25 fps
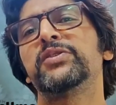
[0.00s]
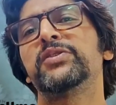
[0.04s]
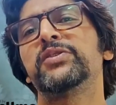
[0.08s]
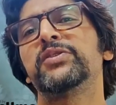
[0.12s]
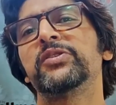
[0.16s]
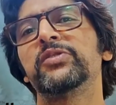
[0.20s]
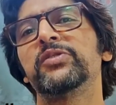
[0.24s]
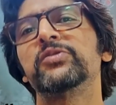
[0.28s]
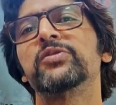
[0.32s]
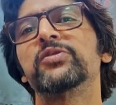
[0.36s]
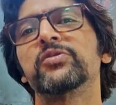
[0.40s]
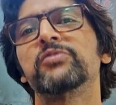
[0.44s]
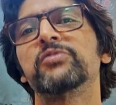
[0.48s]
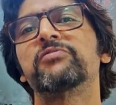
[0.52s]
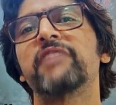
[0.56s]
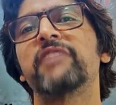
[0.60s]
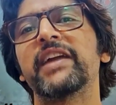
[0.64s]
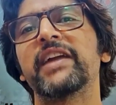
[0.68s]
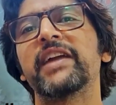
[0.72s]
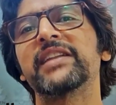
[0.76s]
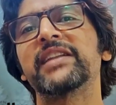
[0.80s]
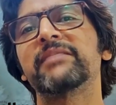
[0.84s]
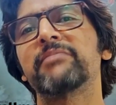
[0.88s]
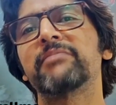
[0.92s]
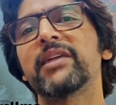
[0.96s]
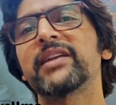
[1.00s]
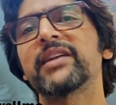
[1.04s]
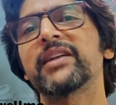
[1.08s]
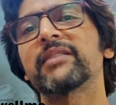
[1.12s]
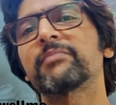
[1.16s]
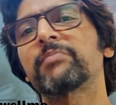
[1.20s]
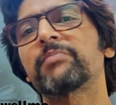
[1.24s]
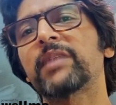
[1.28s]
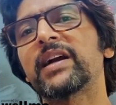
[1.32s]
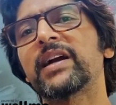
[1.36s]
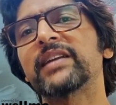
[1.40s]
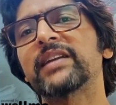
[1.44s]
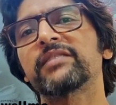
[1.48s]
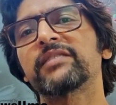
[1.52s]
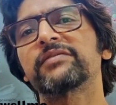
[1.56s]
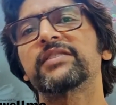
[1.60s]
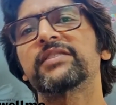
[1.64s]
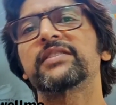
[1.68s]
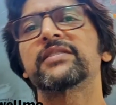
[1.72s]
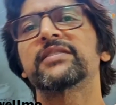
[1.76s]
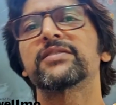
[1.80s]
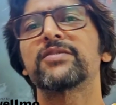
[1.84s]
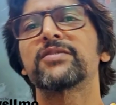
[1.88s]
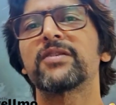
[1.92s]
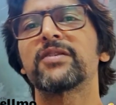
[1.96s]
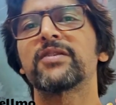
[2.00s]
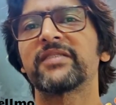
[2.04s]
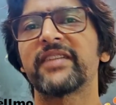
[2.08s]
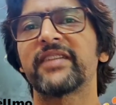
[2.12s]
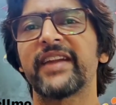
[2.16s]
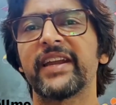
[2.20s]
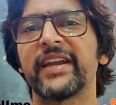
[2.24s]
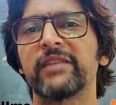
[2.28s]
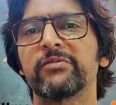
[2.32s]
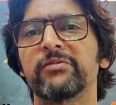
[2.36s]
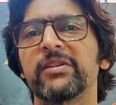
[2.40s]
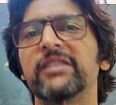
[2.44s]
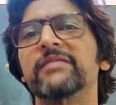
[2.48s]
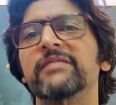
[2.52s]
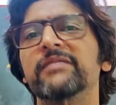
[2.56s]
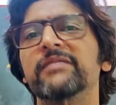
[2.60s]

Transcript: you find the better path if this is not the right one.